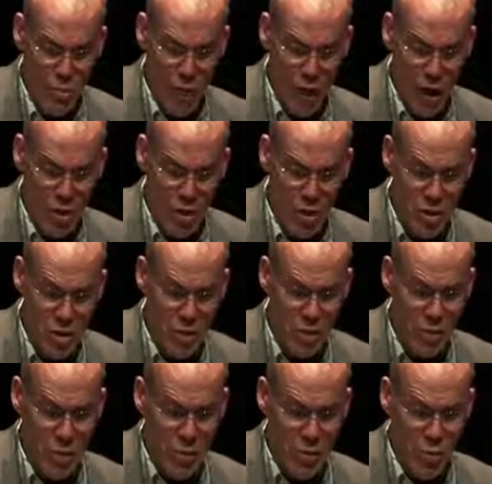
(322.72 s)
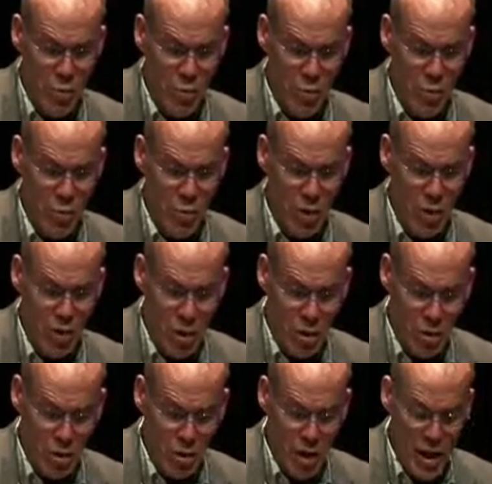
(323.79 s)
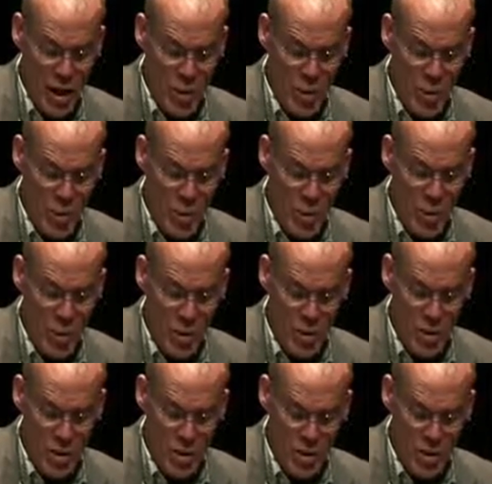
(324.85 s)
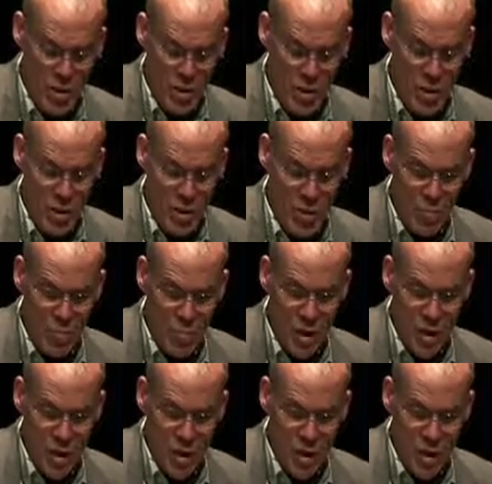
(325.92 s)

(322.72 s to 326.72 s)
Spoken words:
and bounds, but where we hunker down, where we dig in.